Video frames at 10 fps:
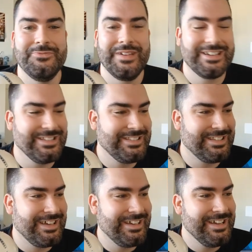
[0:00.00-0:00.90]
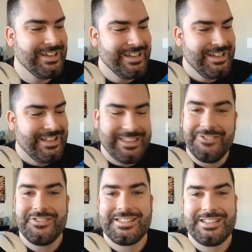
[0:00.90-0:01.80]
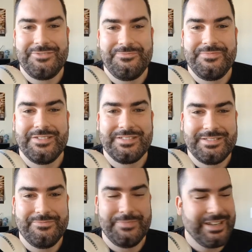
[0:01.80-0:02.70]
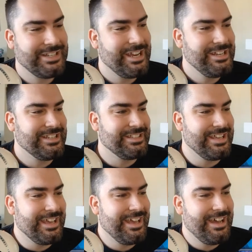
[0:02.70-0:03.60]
because there are some big changes here,